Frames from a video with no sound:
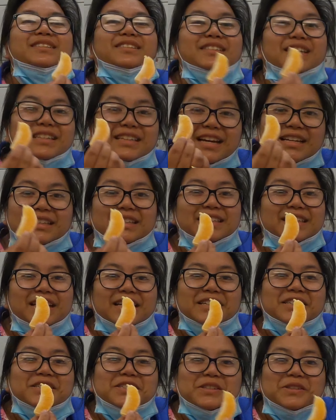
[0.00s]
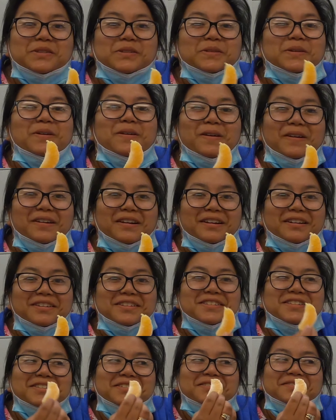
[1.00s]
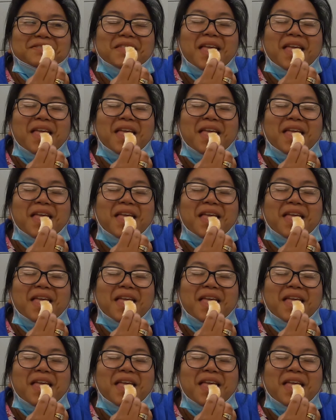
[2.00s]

Try natin guys yung orange.